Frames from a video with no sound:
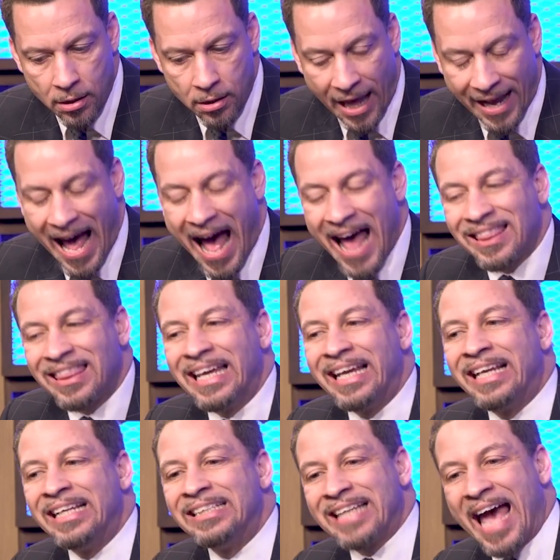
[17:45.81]
like I
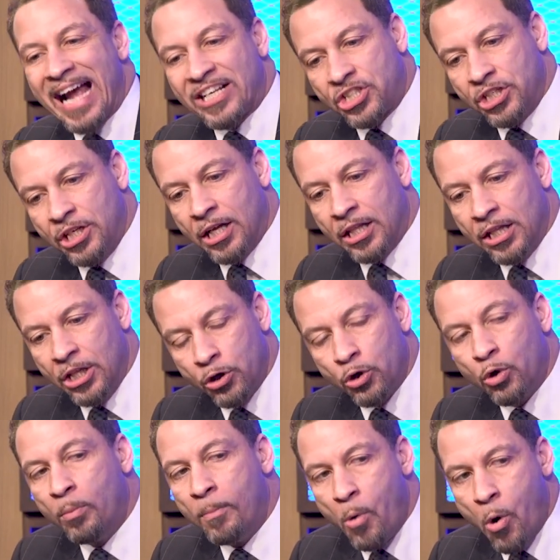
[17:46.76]
think he's actually a
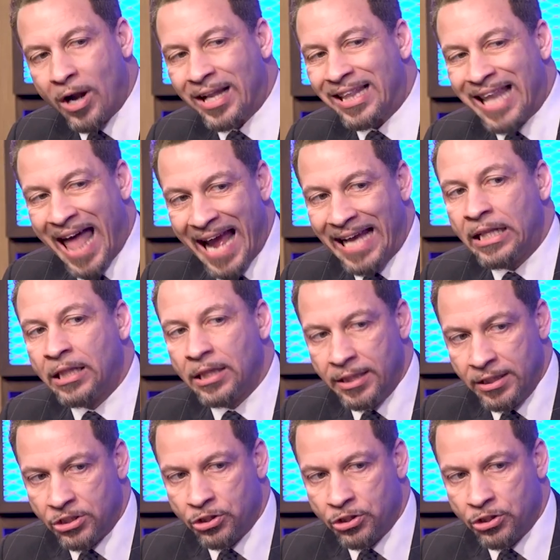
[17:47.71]
little more likely